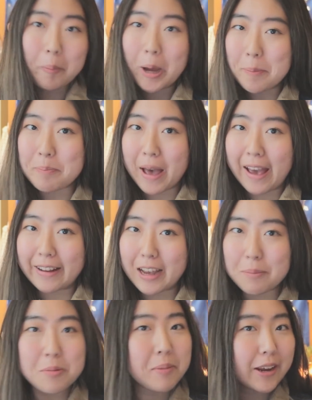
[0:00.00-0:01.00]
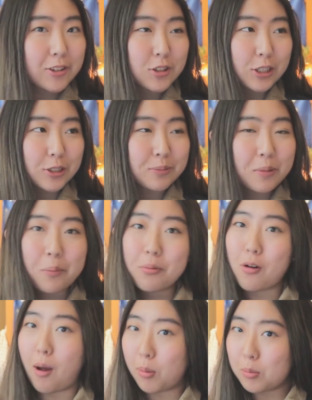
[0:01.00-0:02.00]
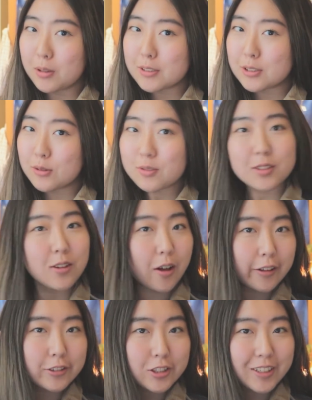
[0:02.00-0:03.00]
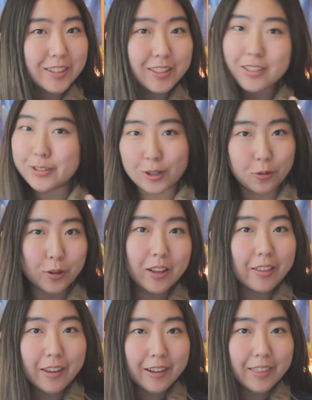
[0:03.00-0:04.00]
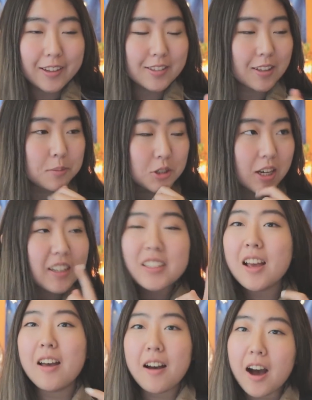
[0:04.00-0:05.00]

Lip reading: my backup major, probably sociology, because I still really like that subject.